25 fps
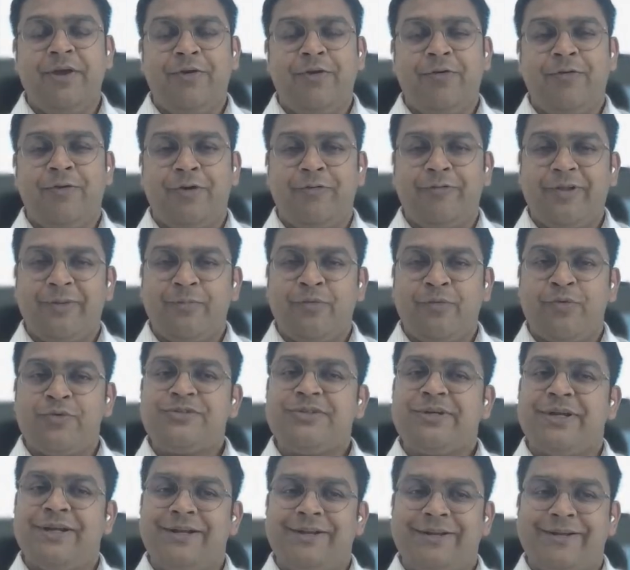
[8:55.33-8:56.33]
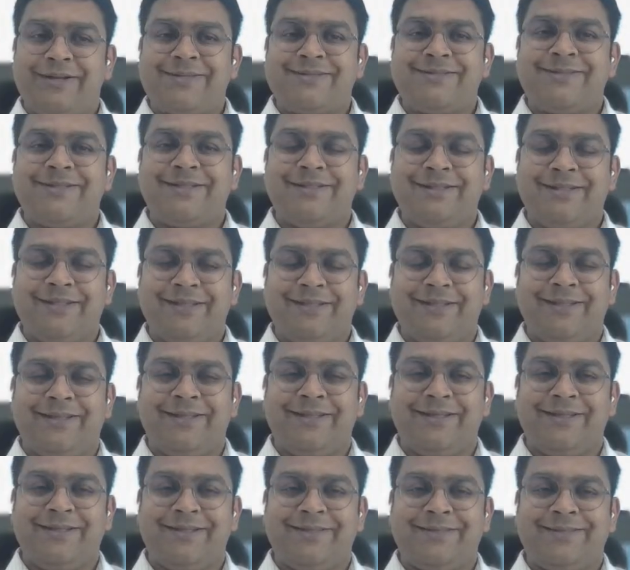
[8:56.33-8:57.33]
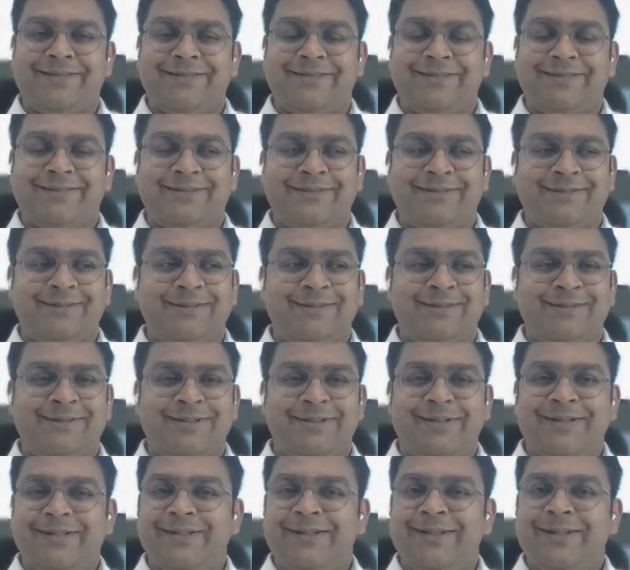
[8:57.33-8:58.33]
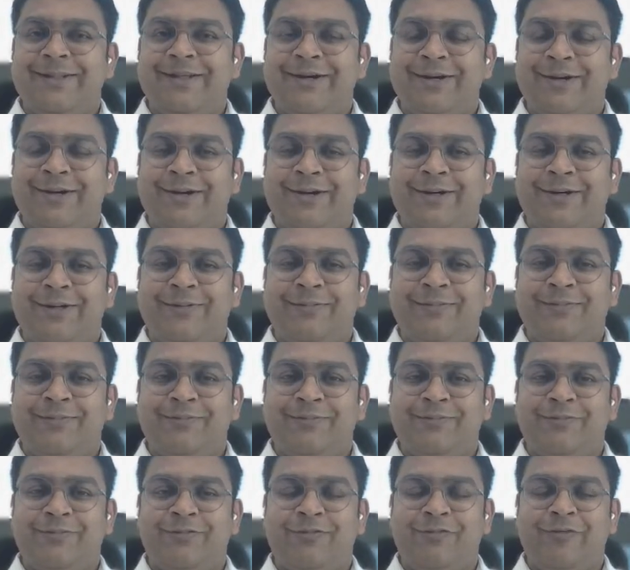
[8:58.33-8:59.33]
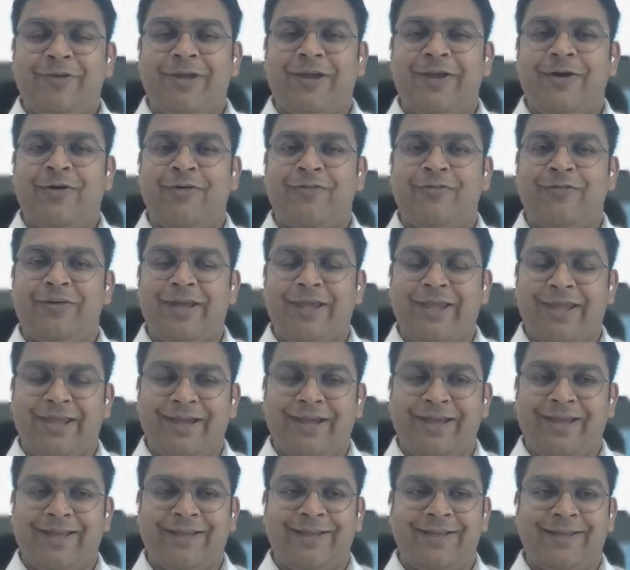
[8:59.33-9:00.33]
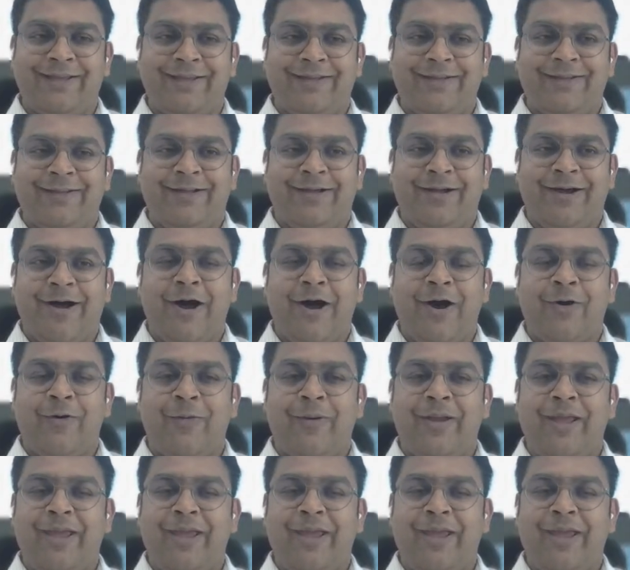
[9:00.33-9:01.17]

one of the most interesting thing is the way of AI, how